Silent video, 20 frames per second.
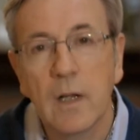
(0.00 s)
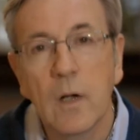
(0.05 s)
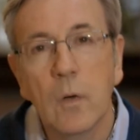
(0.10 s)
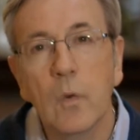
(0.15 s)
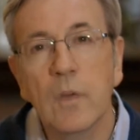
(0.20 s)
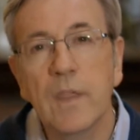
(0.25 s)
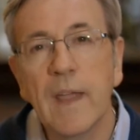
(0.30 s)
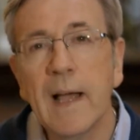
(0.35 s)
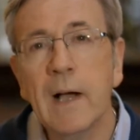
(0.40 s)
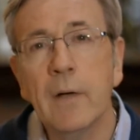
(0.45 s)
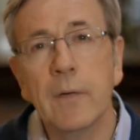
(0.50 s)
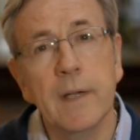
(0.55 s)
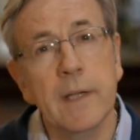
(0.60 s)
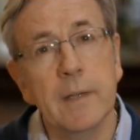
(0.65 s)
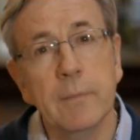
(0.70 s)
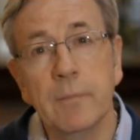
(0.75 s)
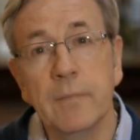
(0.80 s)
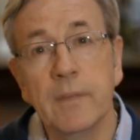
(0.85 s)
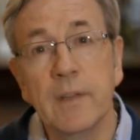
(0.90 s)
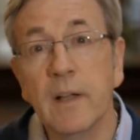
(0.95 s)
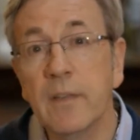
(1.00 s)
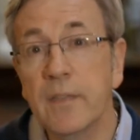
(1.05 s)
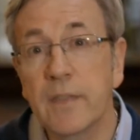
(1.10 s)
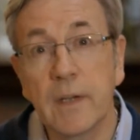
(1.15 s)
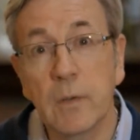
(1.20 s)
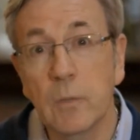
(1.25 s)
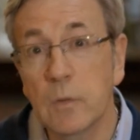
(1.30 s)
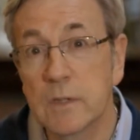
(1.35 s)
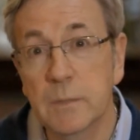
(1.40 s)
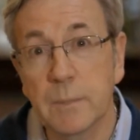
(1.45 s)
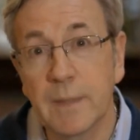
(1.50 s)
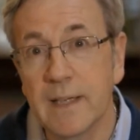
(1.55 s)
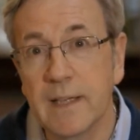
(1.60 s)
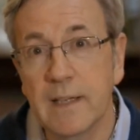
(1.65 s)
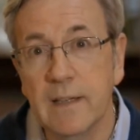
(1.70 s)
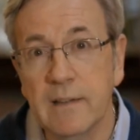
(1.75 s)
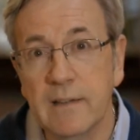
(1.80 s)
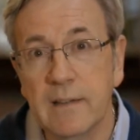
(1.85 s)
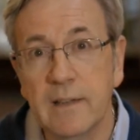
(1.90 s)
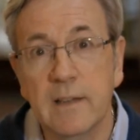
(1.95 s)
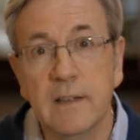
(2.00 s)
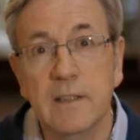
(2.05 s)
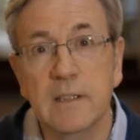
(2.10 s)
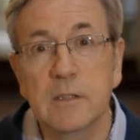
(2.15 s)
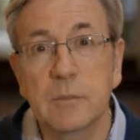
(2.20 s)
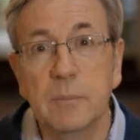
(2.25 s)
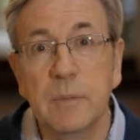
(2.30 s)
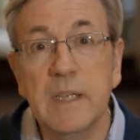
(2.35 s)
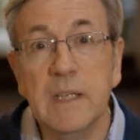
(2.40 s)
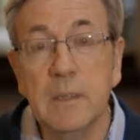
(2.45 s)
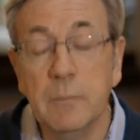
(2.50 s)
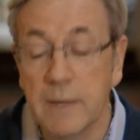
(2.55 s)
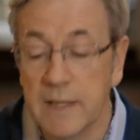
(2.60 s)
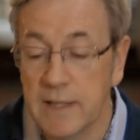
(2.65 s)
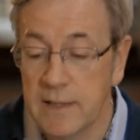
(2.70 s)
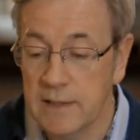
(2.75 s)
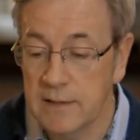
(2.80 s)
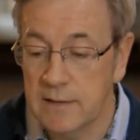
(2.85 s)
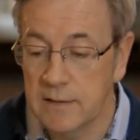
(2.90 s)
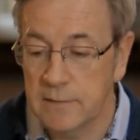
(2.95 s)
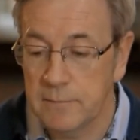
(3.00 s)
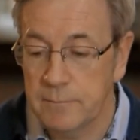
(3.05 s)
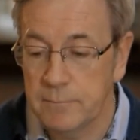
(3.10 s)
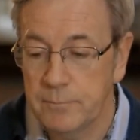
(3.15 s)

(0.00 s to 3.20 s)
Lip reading: Without him nothing was made that has been made.